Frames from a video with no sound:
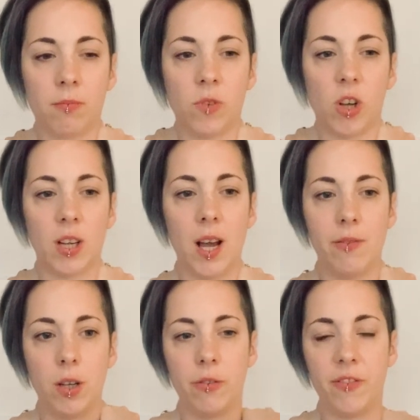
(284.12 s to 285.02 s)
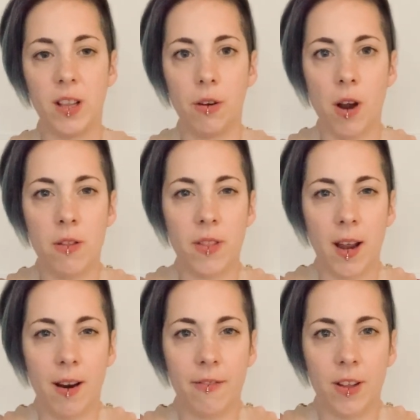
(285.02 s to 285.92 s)
You can have a little feel around
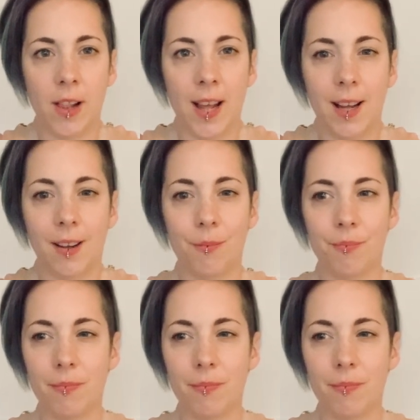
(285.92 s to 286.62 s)
there if you like.